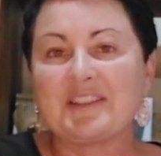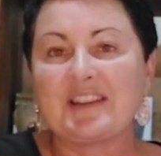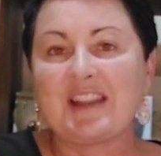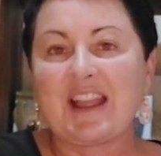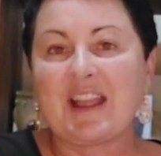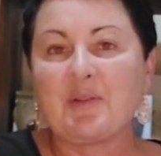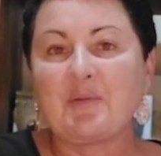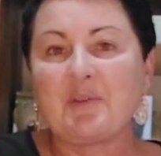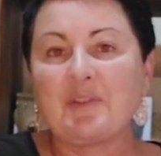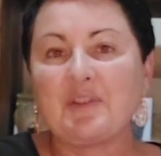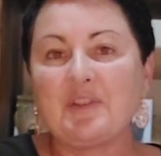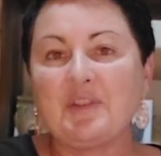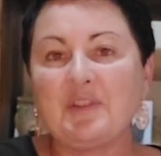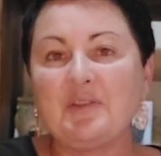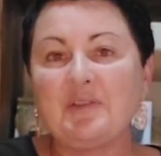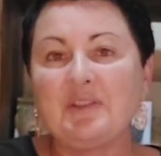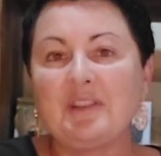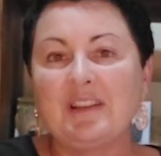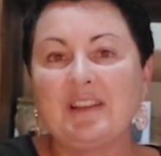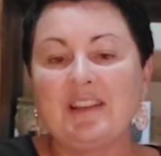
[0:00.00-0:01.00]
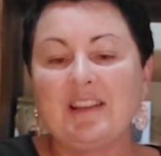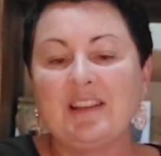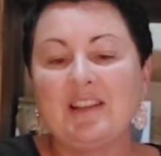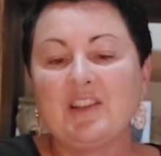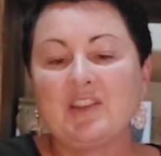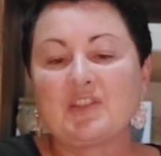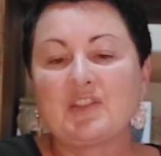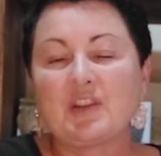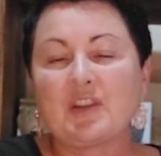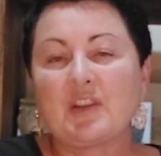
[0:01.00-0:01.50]
today with you,
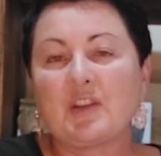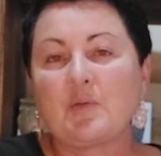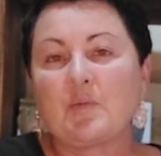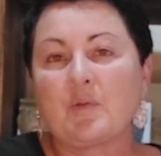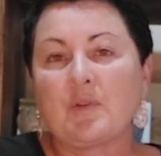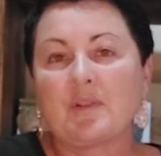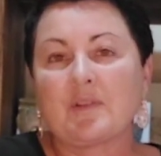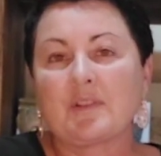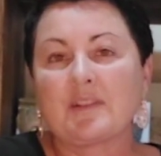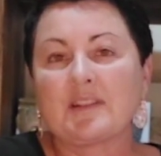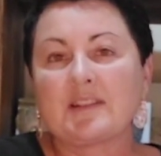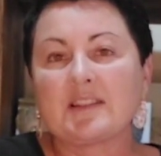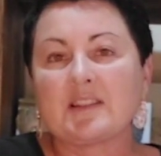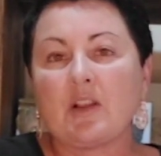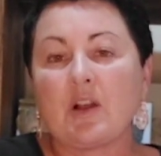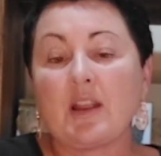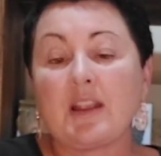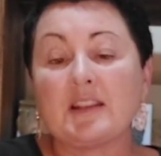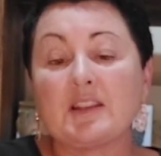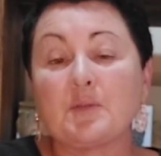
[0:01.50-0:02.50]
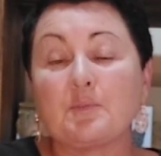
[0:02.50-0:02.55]
show you what it's like.